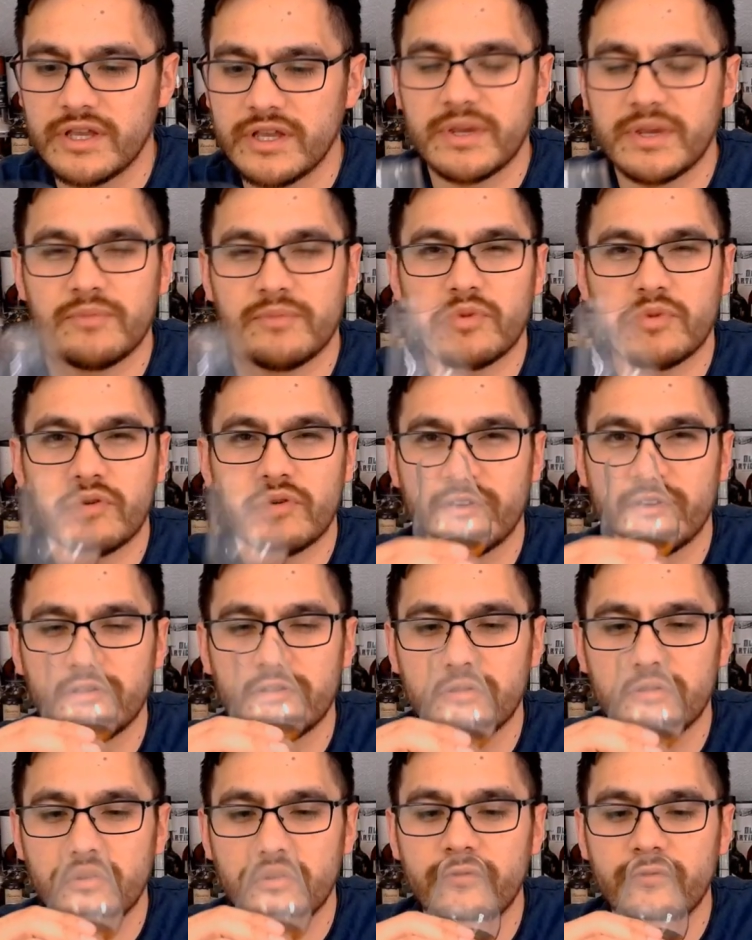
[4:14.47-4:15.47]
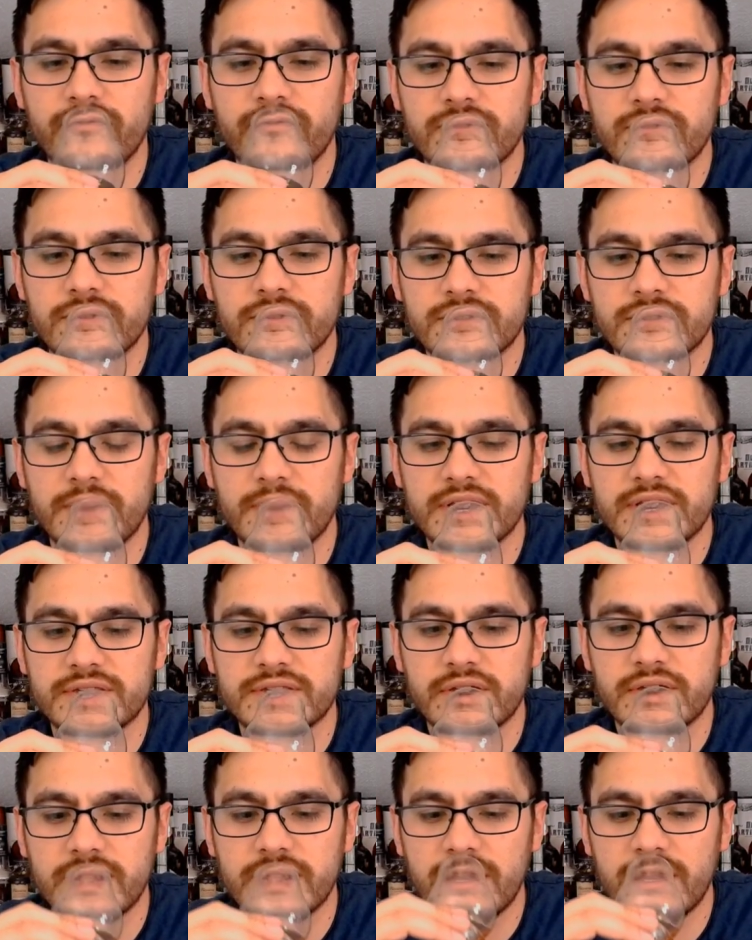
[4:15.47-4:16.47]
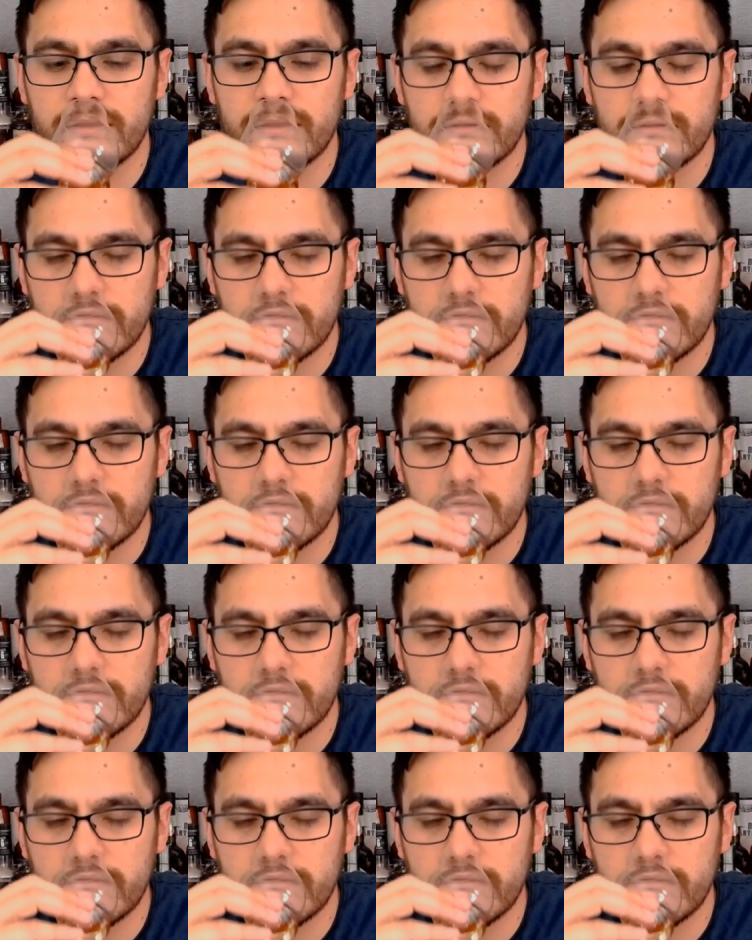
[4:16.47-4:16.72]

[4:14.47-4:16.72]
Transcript: I'm getting more of a clove spice on that.